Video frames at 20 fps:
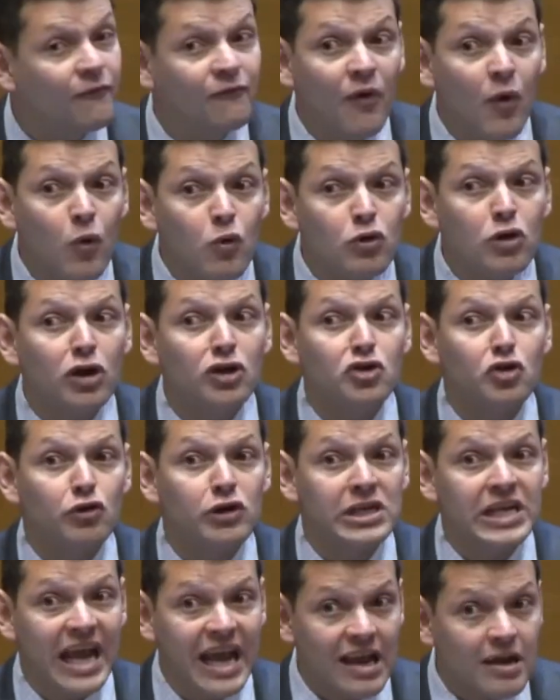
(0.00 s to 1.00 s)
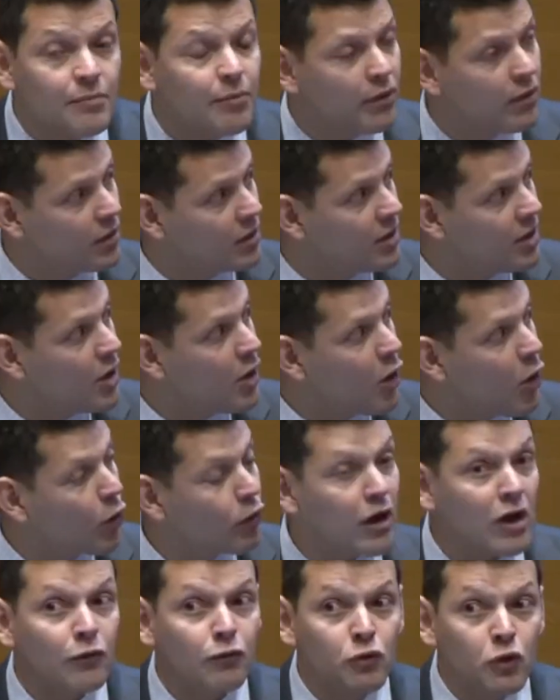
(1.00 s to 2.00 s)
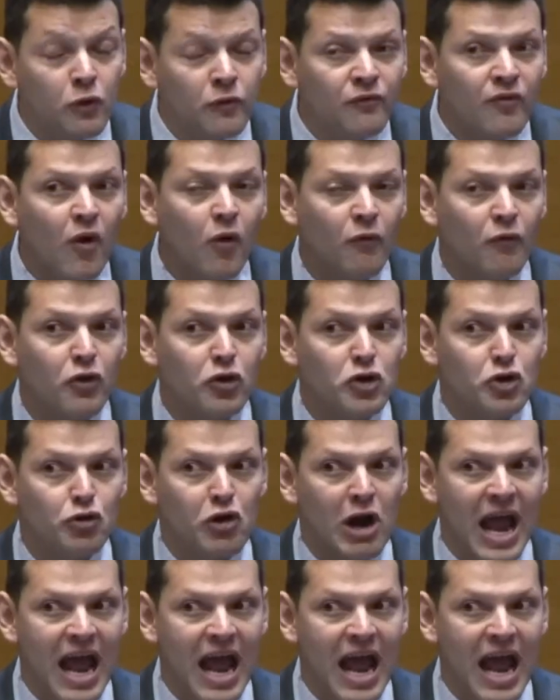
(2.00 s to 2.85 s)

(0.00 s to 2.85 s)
food on your table or a roof over your